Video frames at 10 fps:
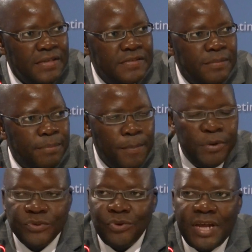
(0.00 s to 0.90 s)

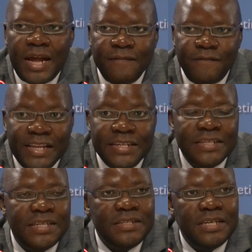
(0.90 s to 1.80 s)
Zimbabwe has got unvalidated